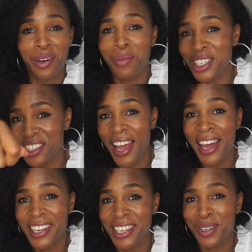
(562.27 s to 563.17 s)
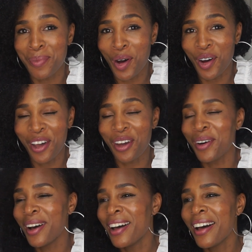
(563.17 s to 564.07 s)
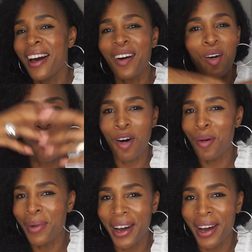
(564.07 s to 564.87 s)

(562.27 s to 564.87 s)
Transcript: I might just add it into my oil or